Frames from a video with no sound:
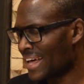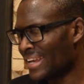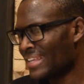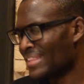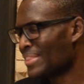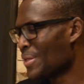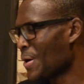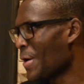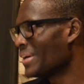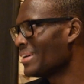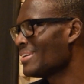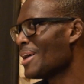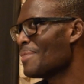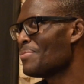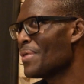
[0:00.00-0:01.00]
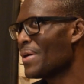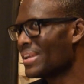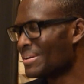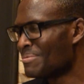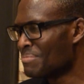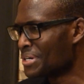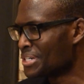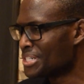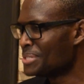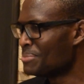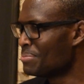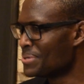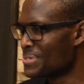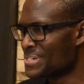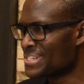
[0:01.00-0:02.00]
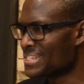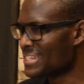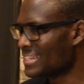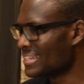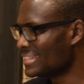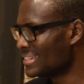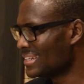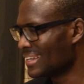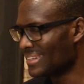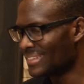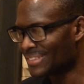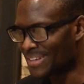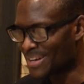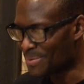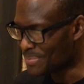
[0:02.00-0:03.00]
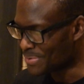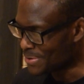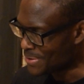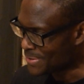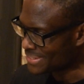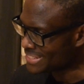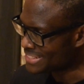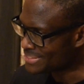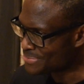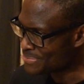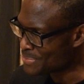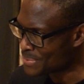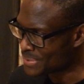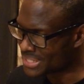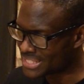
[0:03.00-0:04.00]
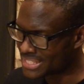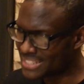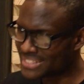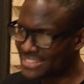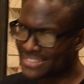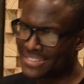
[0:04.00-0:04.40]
And I thought, I'm not a mushy person that come with all these foolish